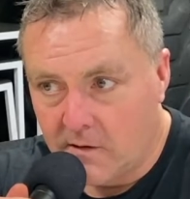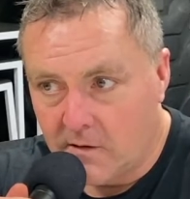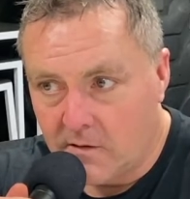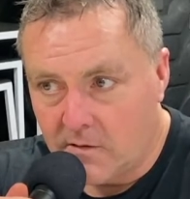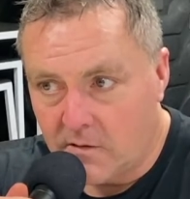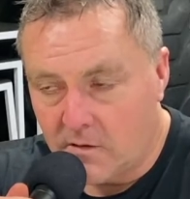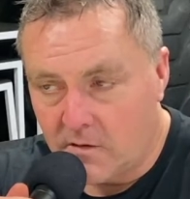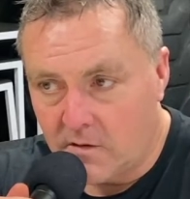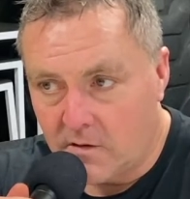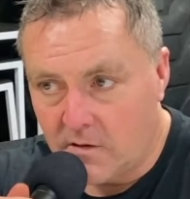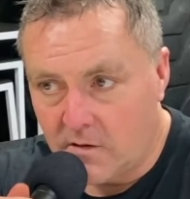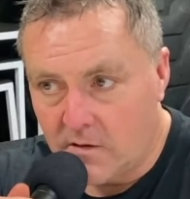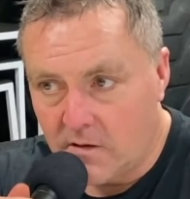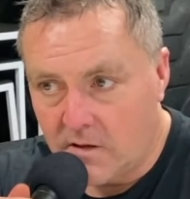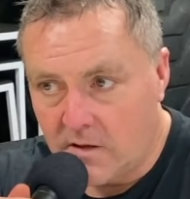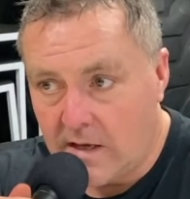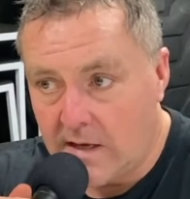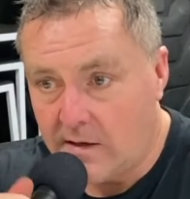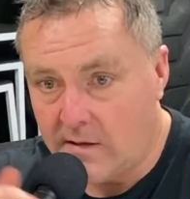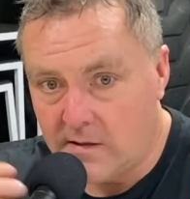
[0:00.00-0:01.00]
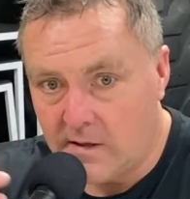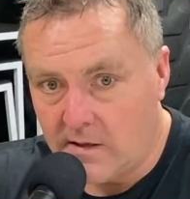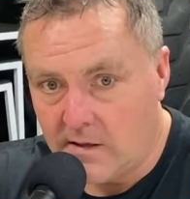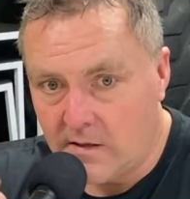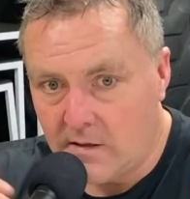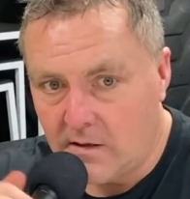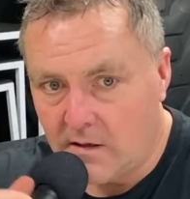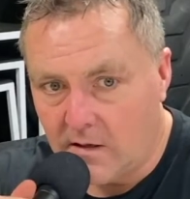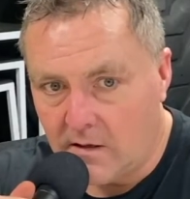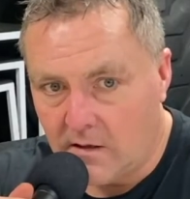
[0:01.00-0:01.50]
So kid's like,
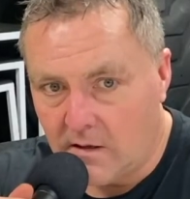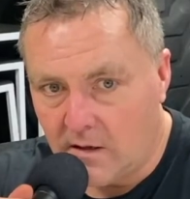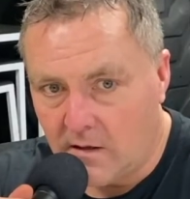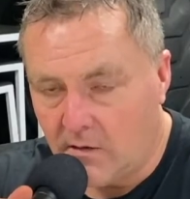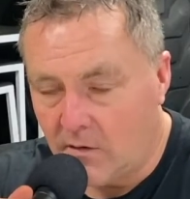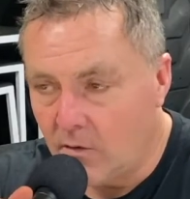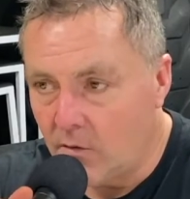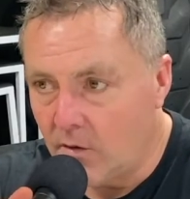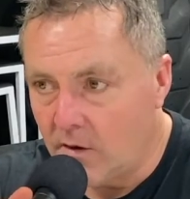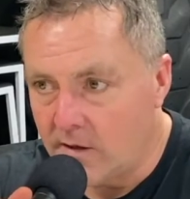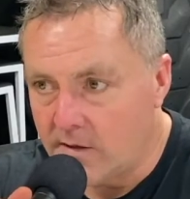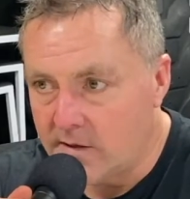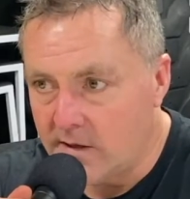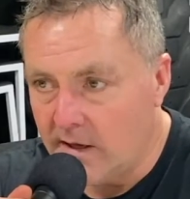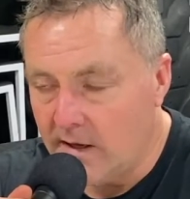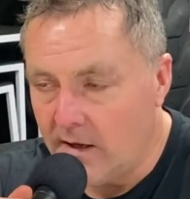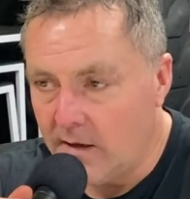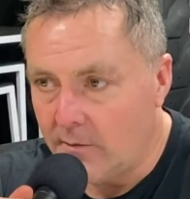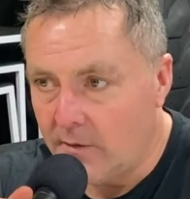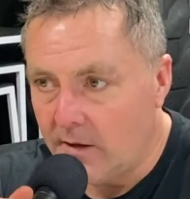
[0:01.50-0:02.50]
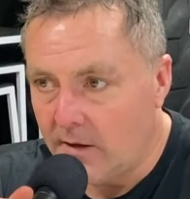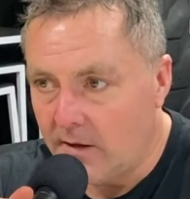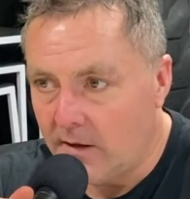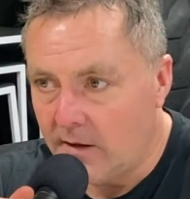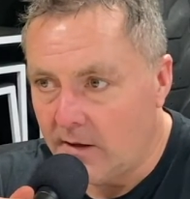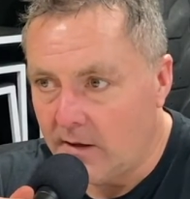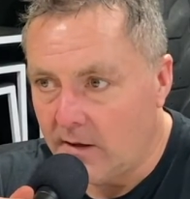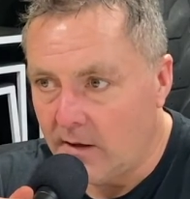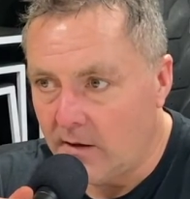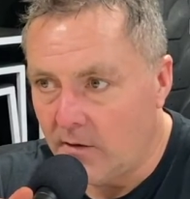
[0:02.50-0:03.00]
I don't know where I stand, man. Like,
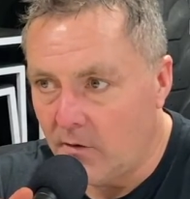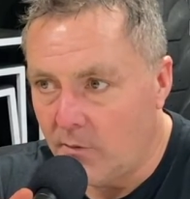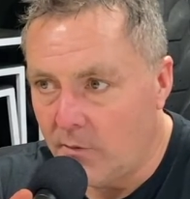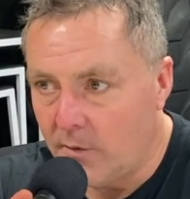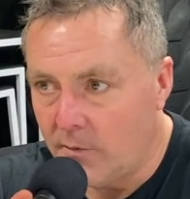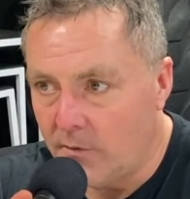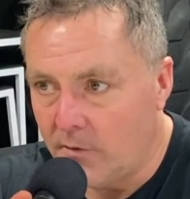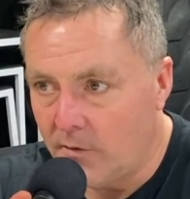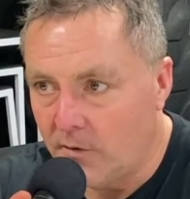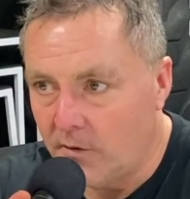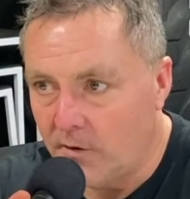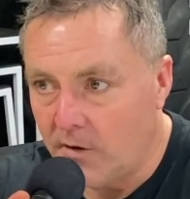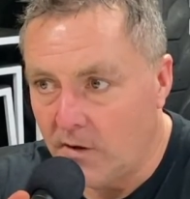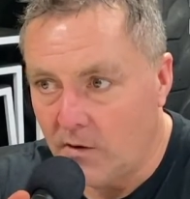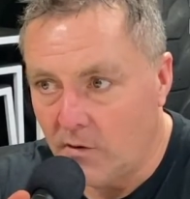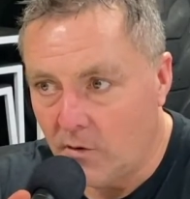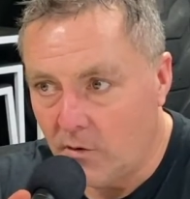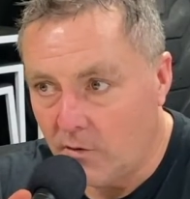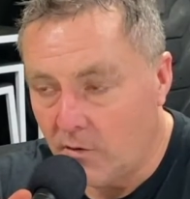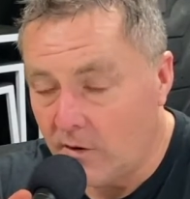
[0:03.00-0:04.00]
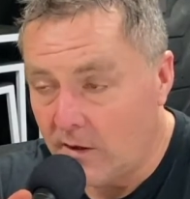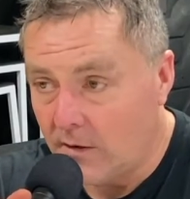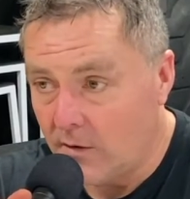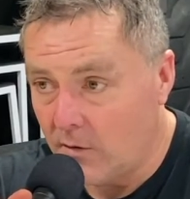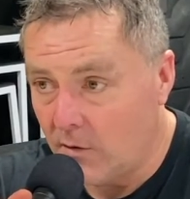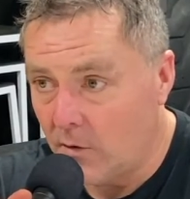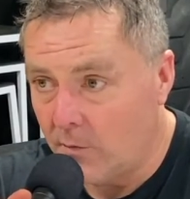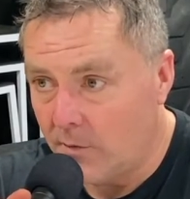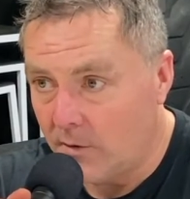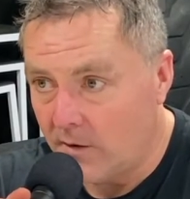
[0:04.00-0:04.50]
I hope I'm doing good. I hope I
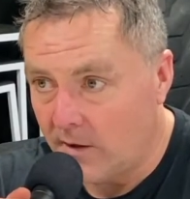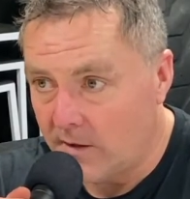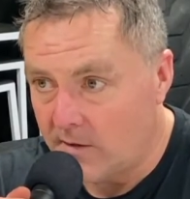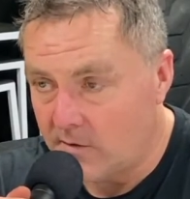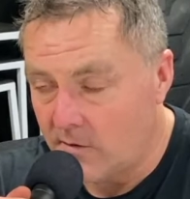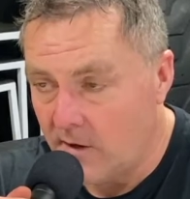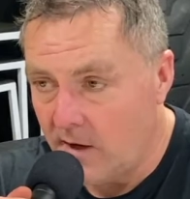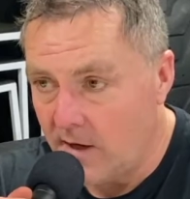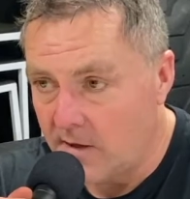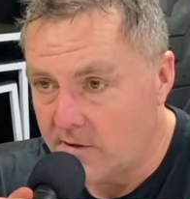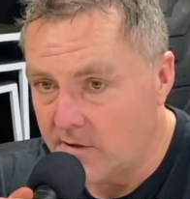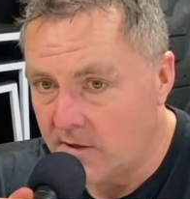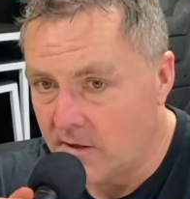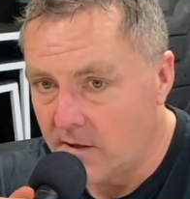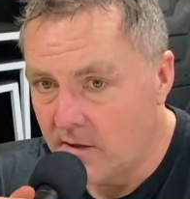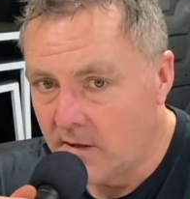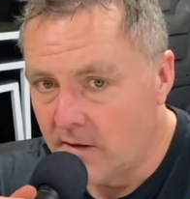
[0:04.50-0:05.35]
don't get scratched.